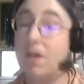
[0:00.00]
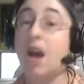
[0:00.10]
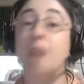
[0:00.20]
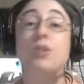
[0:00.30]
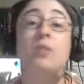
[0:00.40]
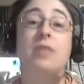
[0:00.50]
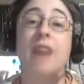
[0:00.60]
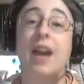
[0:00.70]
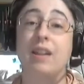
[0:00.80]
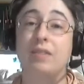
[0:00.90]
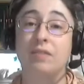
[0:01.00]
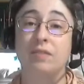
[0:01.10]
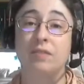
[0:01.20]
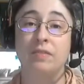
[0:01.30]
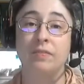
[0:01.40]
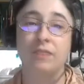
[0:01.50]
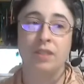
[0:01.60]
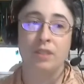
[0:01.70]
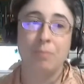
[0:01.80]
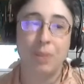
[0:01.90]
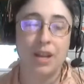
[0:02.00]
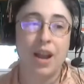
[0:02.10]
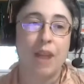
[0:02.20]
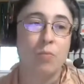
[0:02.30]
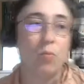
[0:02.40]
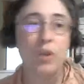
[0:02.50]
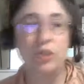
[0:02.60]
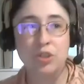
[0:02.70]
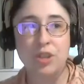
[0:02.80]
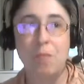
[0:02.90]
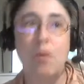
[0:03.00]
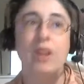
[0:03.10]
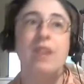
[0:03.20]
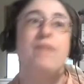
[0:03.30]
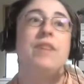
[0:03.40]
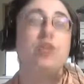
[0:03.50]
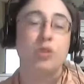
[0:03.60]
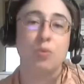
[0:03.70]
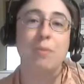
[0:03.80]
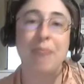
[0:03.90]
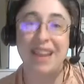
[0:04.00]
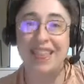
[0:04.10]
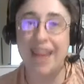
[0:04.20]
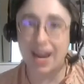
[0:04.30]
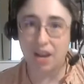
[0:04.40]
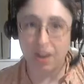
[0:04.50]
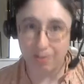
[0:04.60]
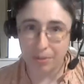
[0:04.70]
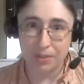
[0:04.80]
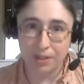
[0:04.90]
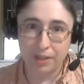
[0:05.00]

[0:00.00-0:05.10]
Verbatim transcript: I'm good with that. But I wish that more conventions would pick that up,